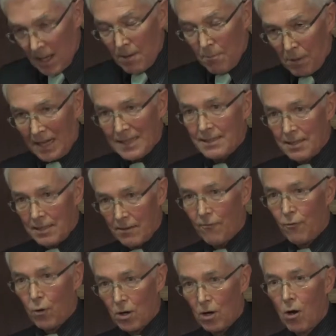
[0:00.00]
But
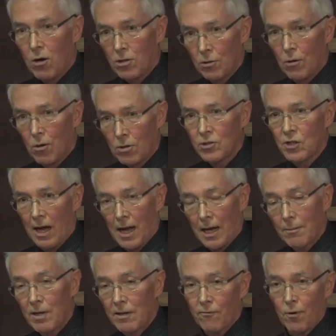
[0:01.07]
for a long, long
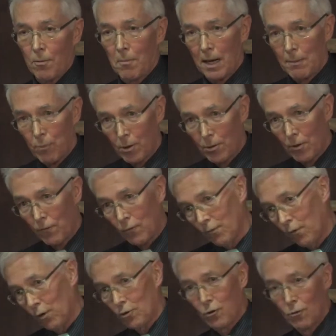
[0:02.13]
time, and from my point of view
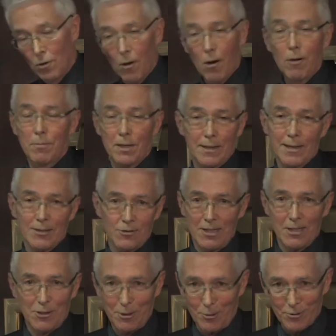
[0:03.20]
for too long, but that's
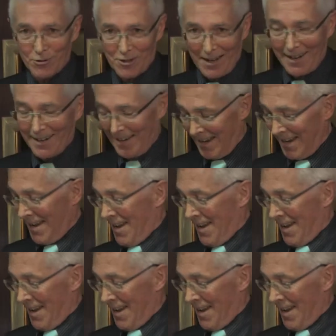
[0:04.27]
easy to say,